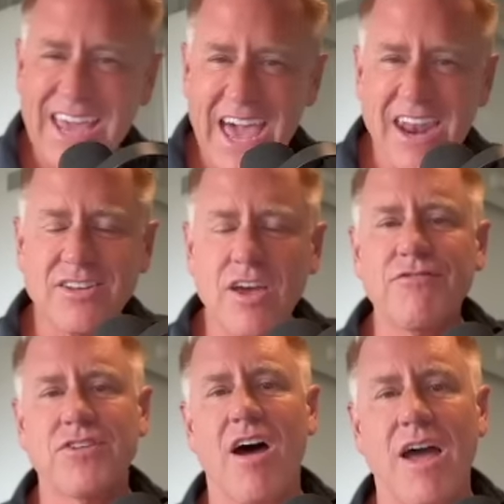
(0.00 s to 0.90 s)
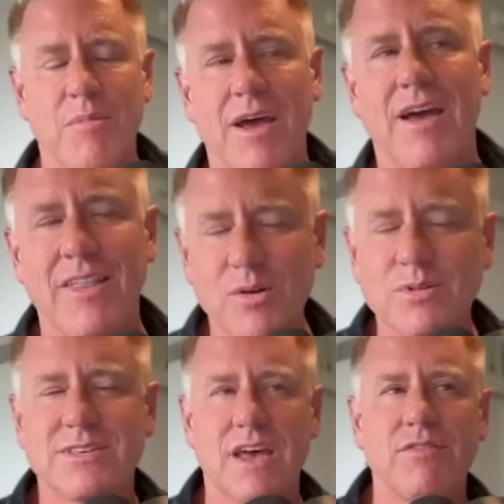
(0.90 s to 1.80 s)
had a tough time. I, I think it
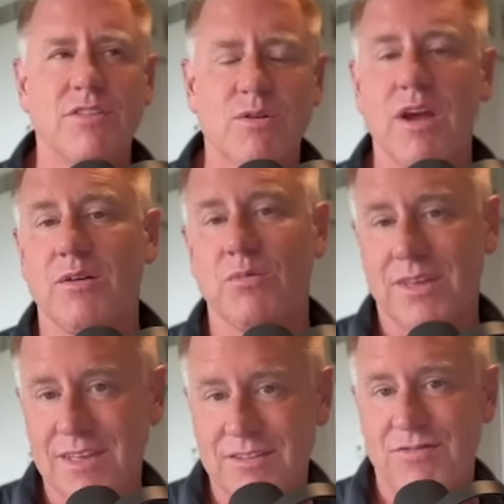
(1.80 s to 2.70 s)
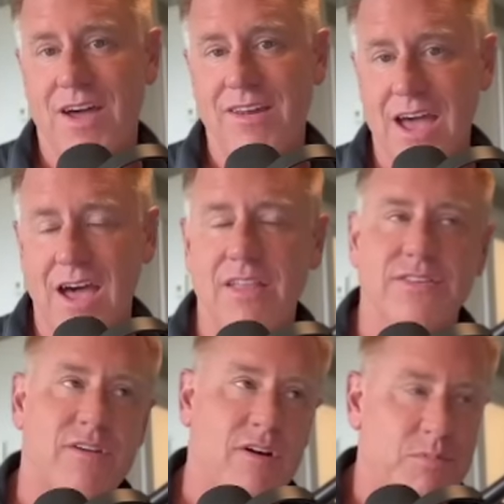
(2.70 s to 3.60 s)
was seventh grade when the kids found out and
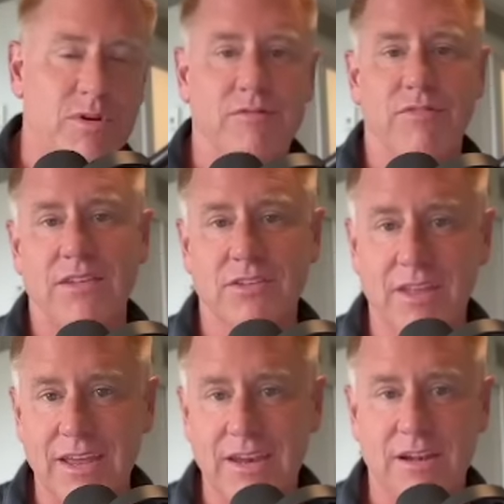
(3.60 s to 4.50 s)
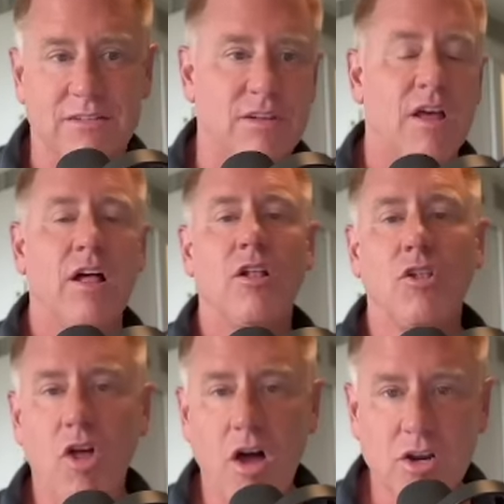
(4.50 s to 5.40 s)
started putting Vaseline in his
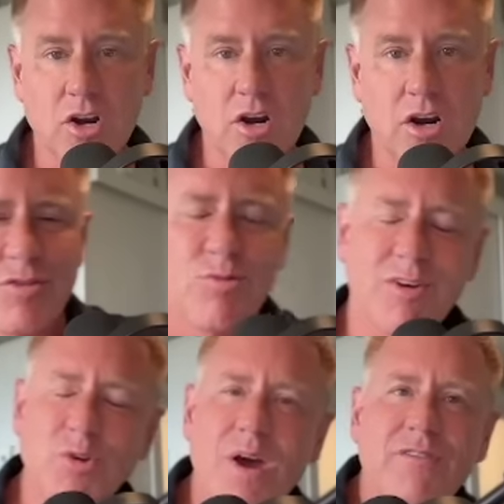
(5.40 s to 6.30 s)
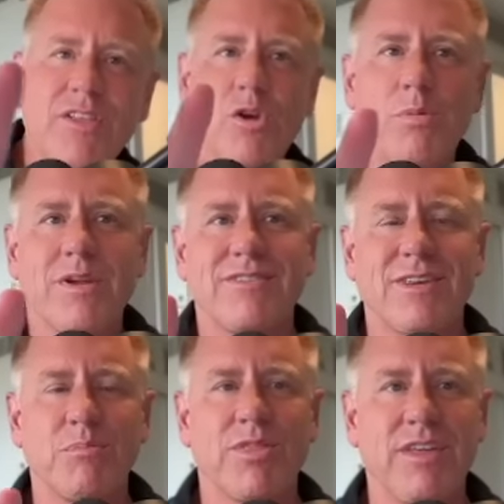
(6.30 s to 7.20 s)
locker. So I do have a little bit of
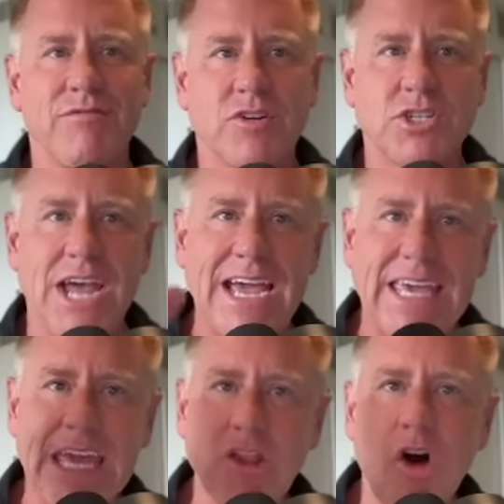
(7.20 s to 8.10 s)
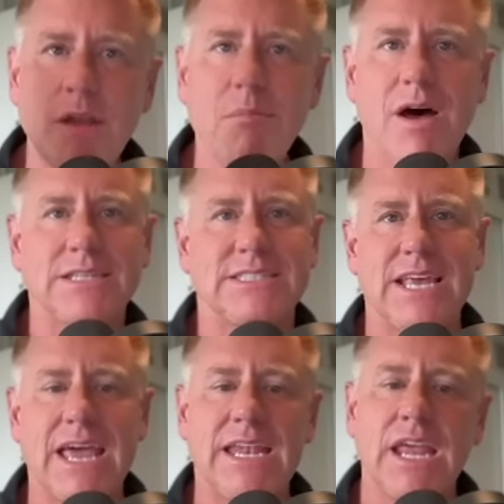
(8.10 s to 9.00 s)
sympathy for Jack. Elon Musk
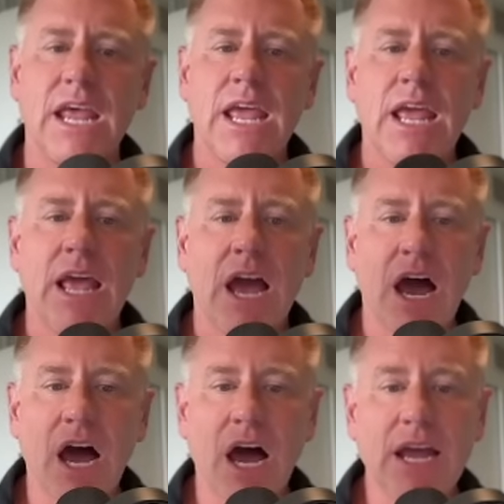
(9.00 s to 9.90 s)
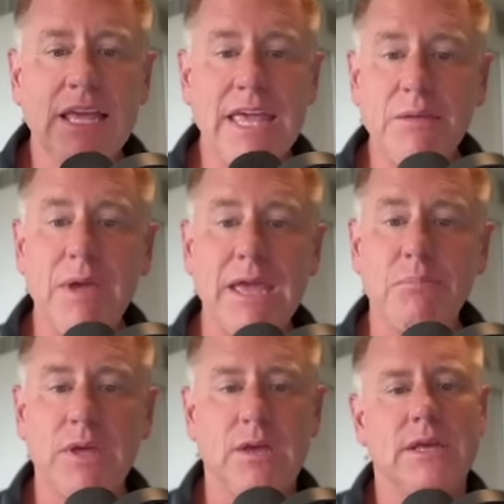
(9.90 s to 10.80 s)
said uh, he may
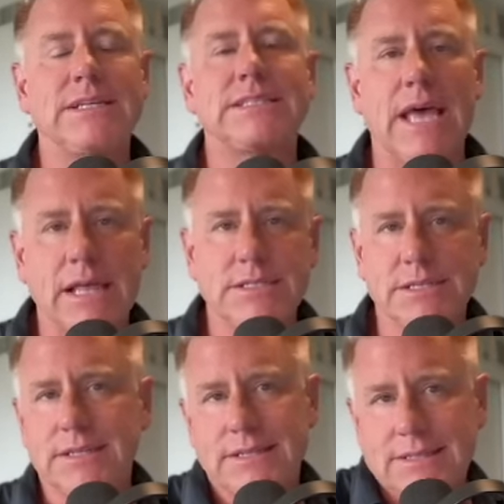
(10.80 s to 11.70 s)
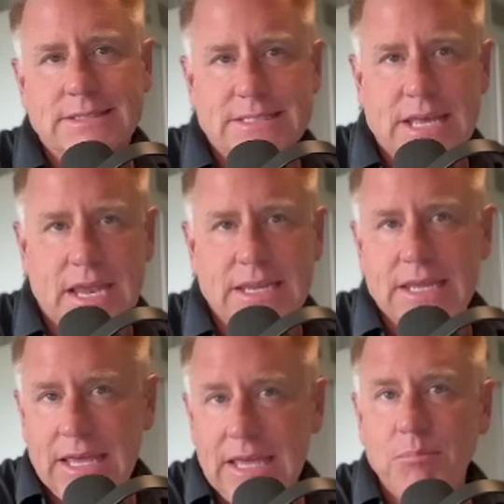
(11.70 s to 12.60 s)
be, he says, he didn't said, he,
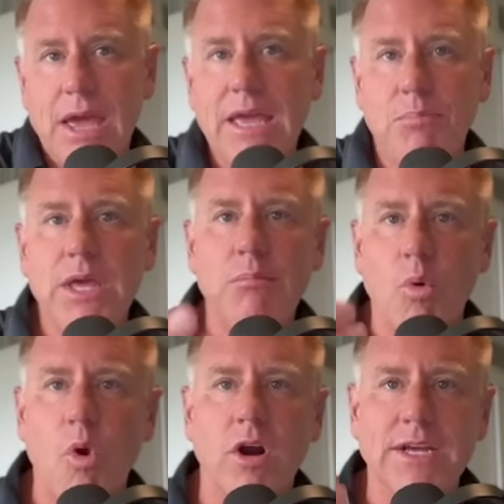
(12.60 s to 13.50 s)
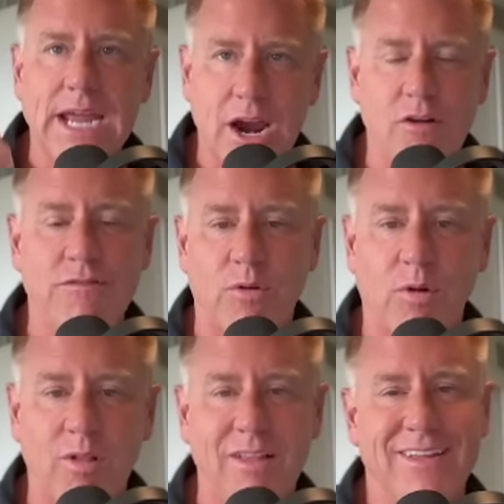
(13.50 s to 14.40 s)
he may be more
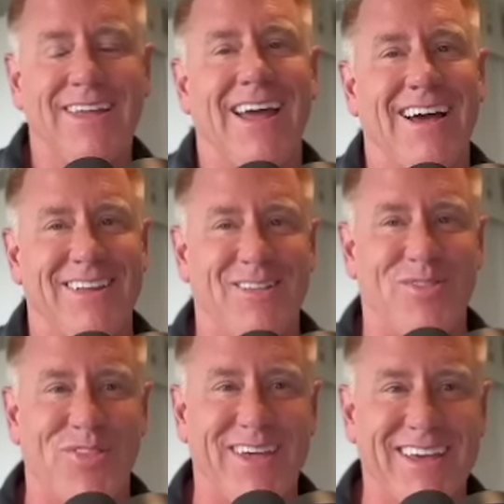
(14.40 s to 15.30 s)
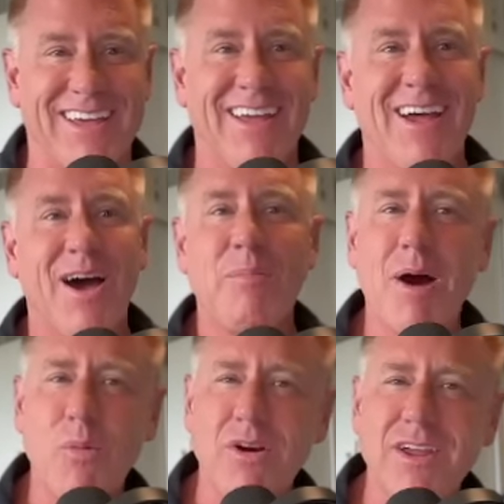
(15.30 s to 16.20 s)
careful yeah, you think
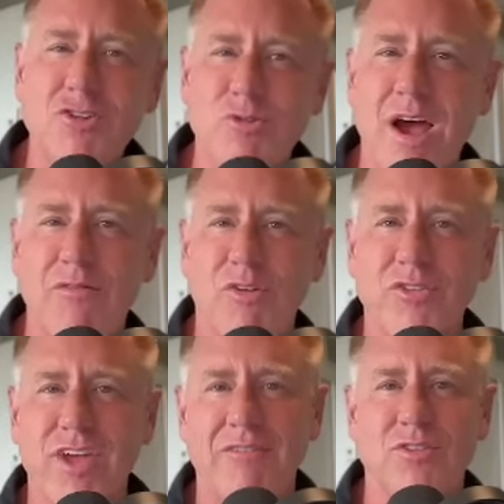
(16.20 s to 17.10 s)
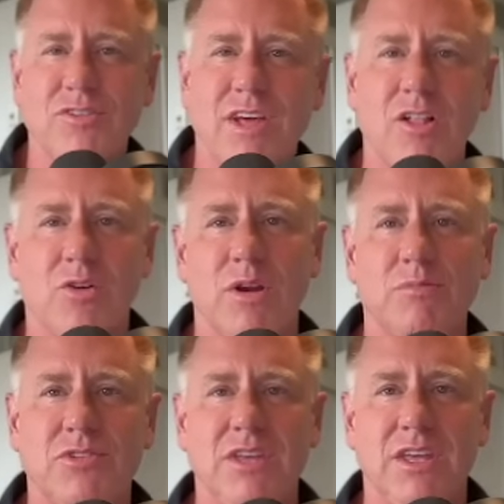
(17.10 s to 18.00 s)
about where he travels after Telegram
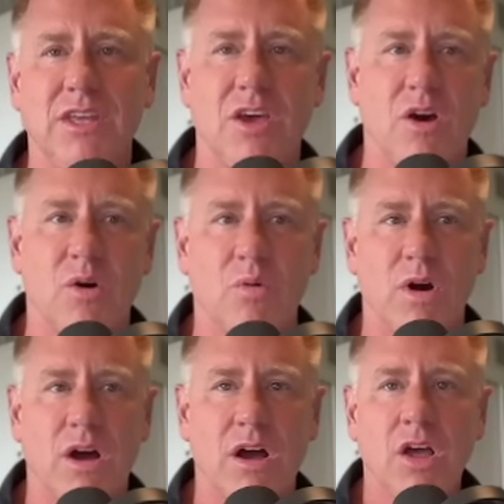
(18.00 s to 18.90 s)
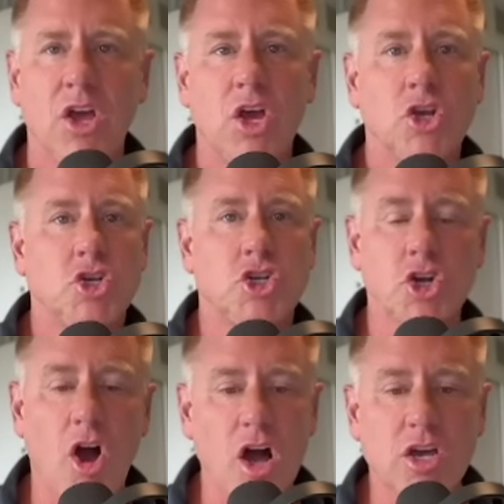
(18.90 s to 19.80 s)
CEO uh,
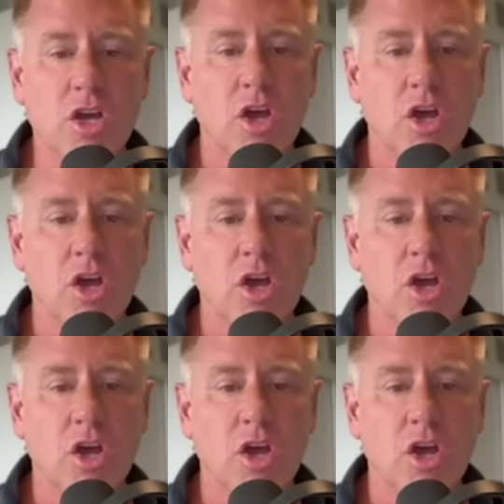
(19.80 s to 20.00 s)
shock